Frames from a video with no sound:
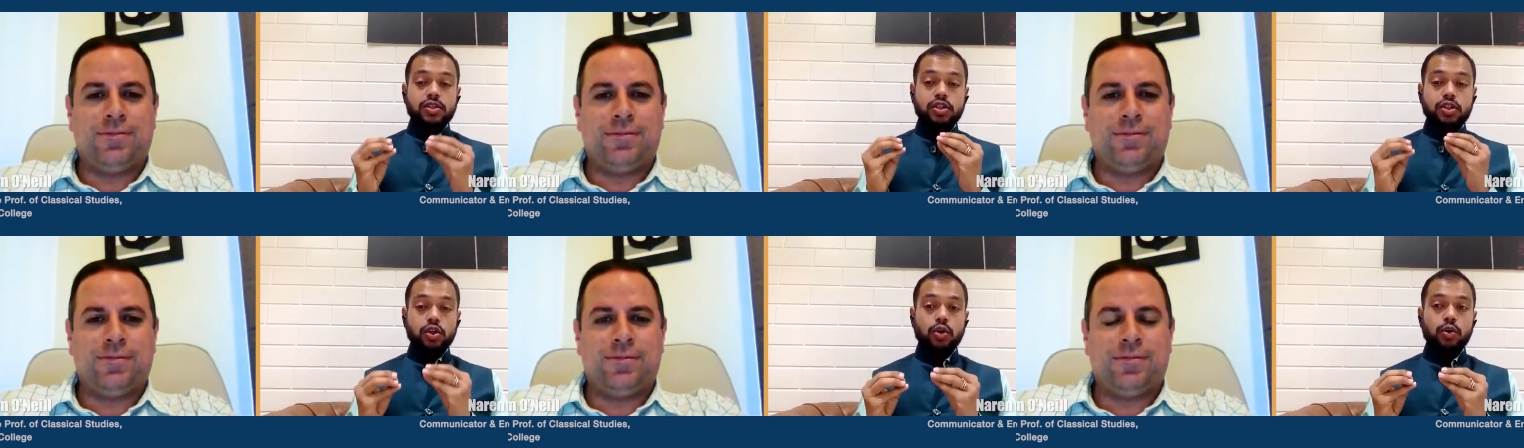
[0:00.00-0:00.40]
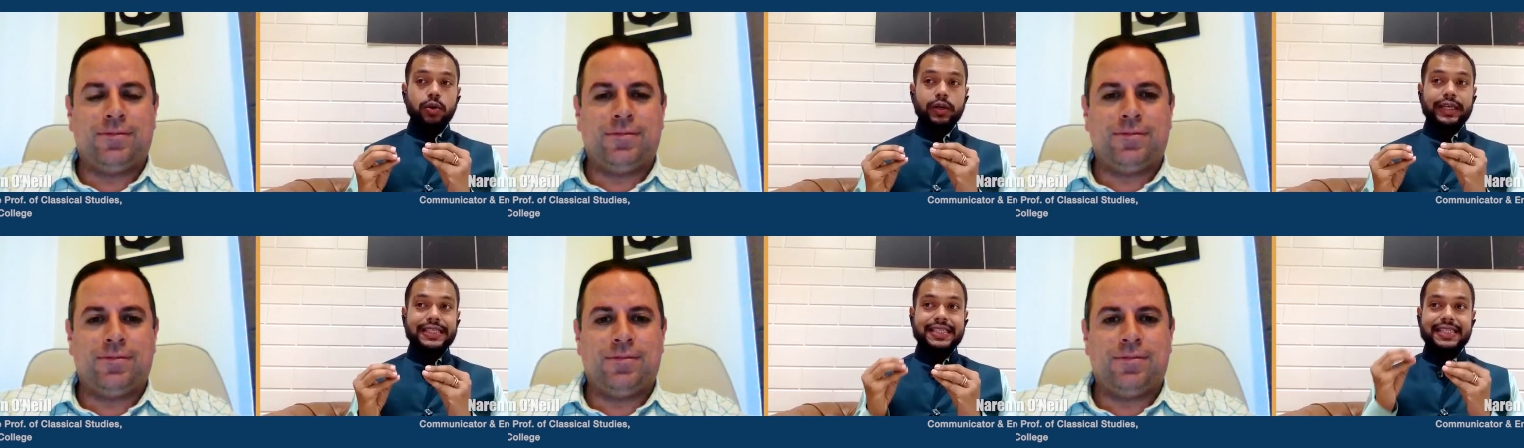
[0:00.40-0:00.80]

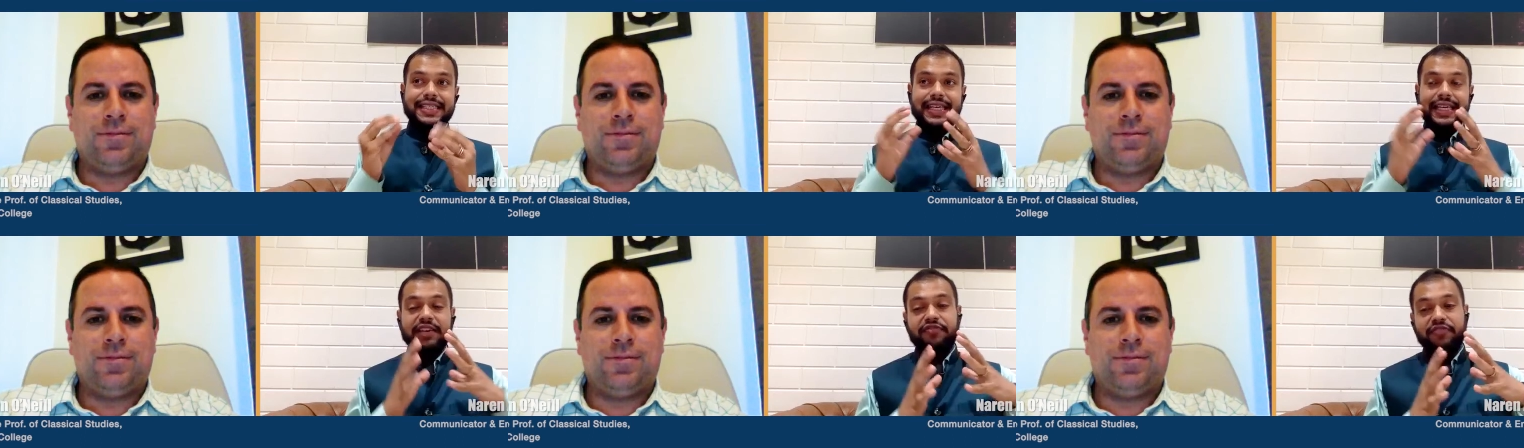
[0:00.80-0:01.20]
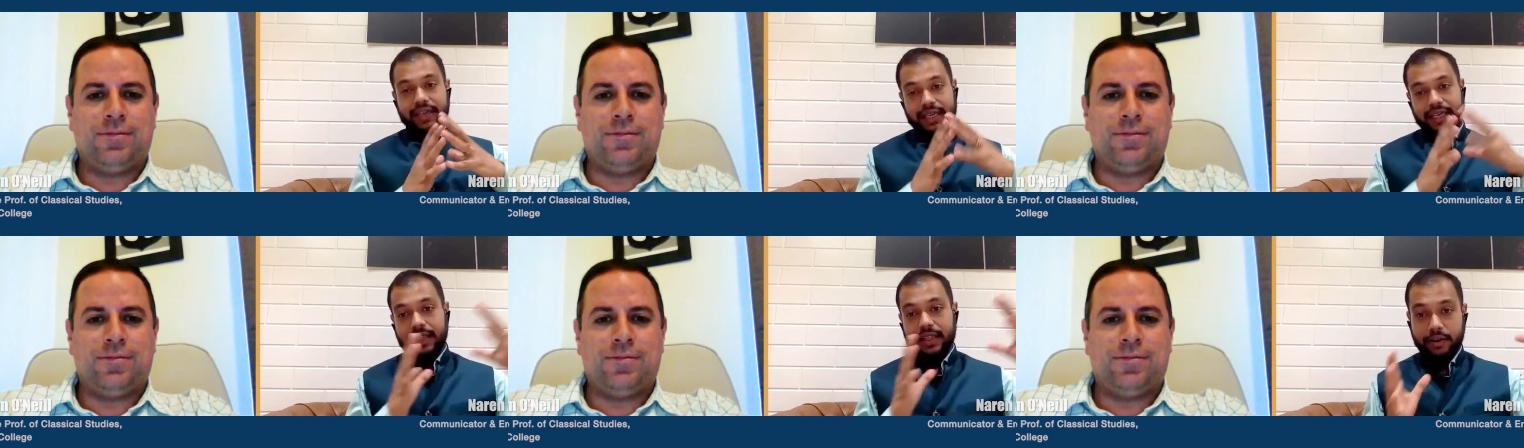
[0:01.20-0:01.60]
Speaker 1: so
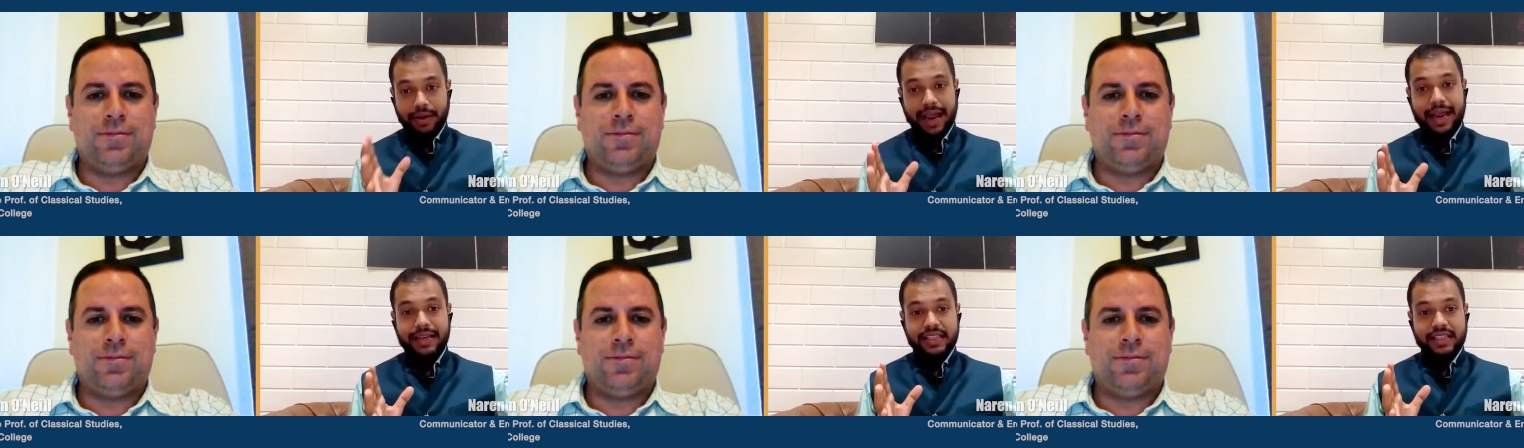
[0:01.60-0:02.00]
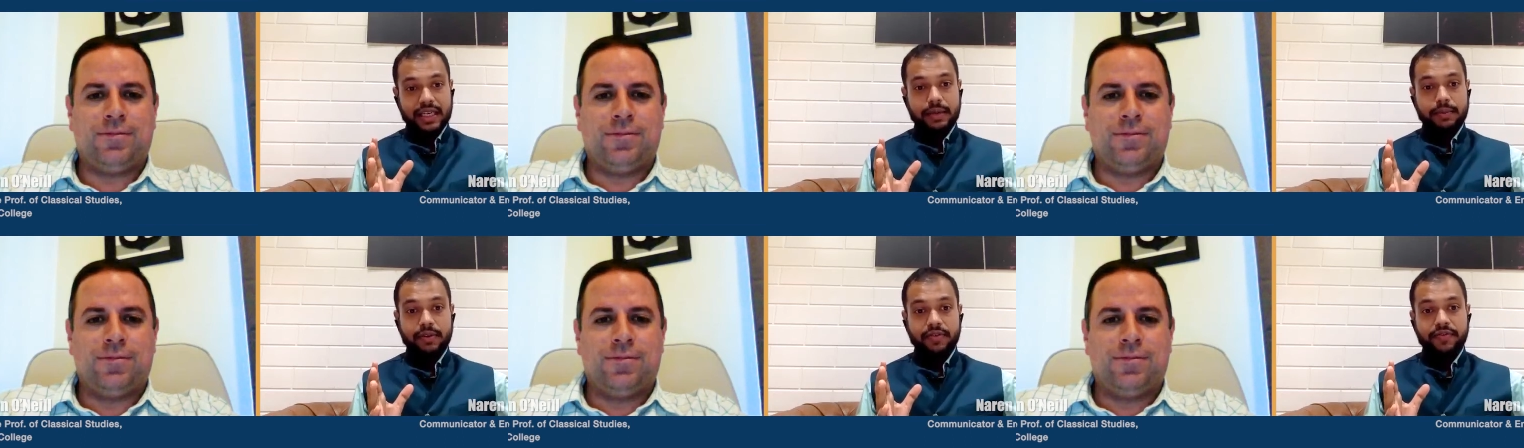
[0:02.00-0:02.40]
insignificant in the grand
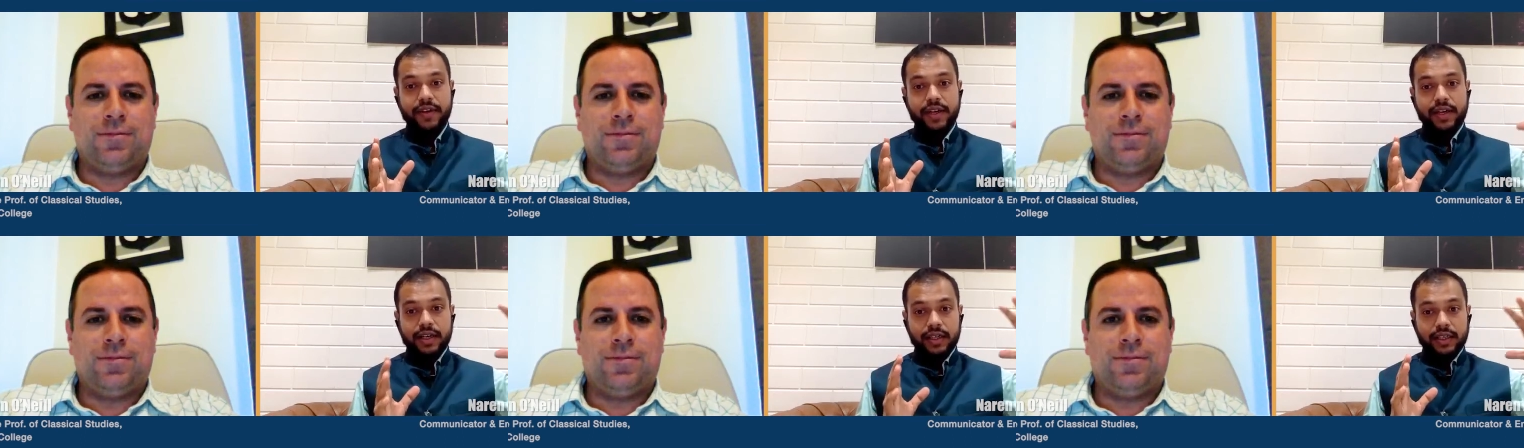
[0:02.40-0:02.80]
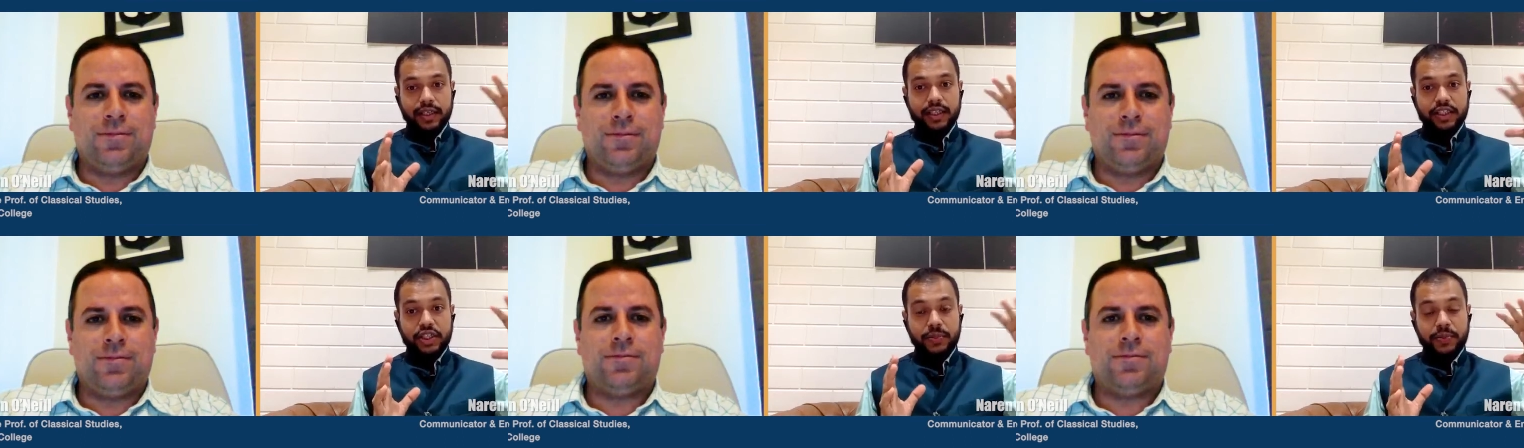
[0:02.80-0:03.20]
scheme of uh,
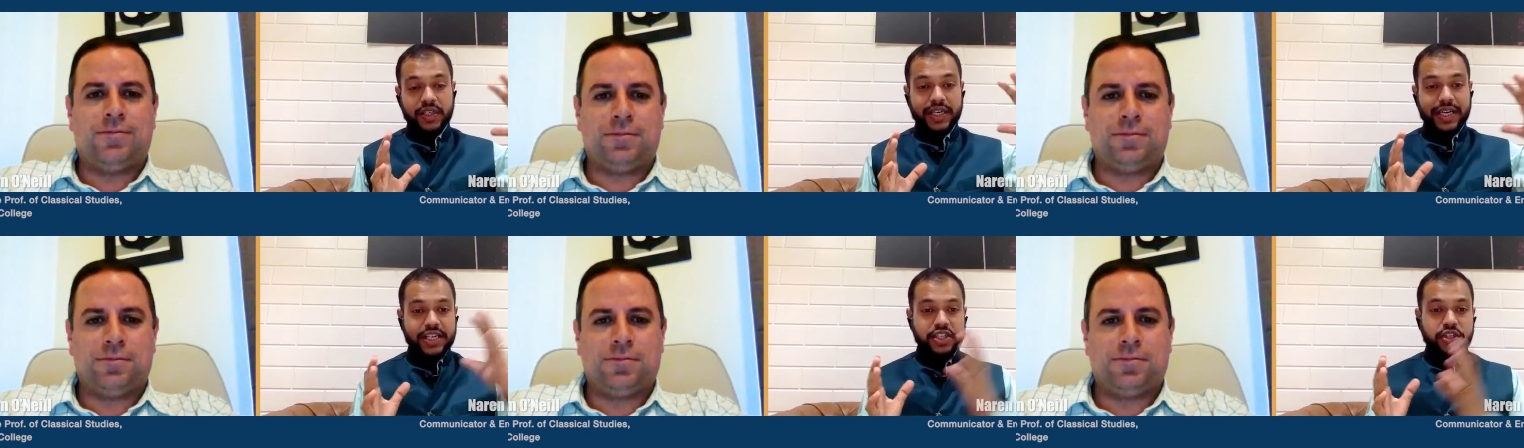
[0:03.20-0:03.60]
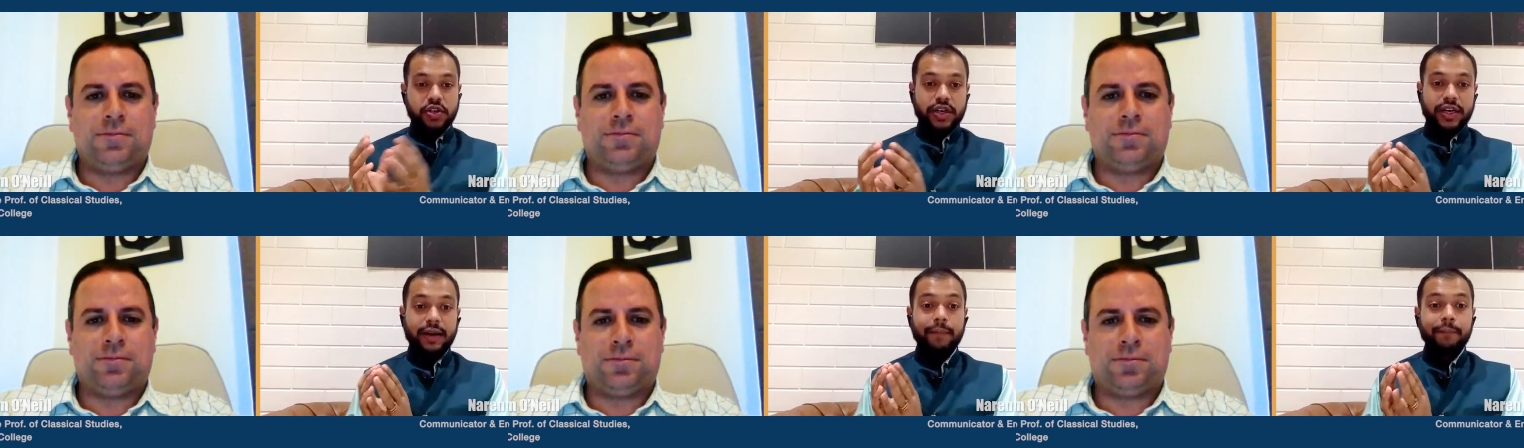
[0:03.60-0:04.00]
Egyptian
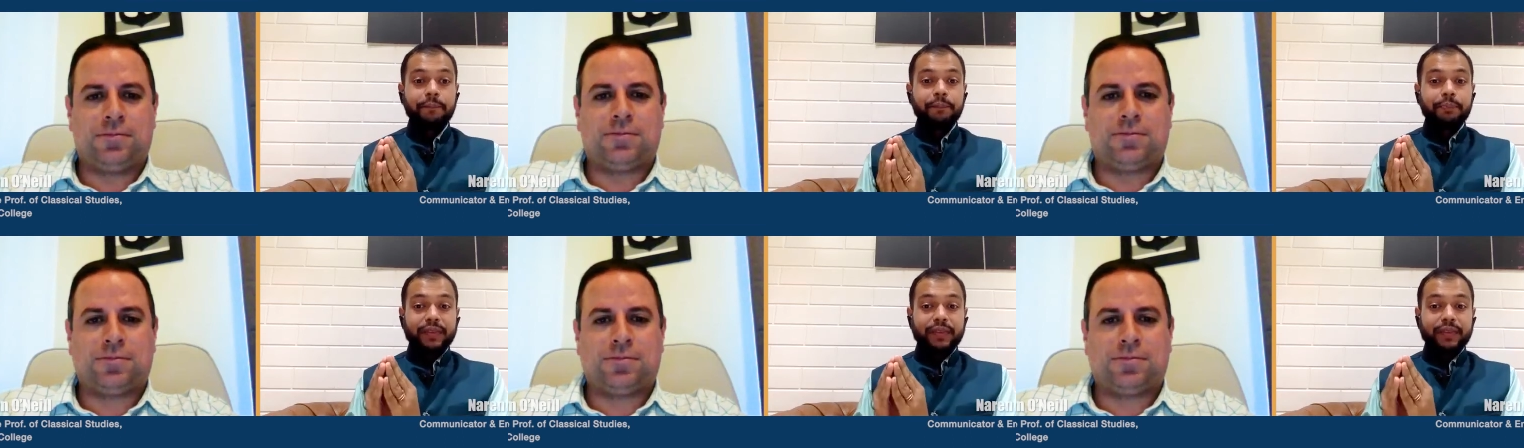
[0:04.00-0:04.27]
history,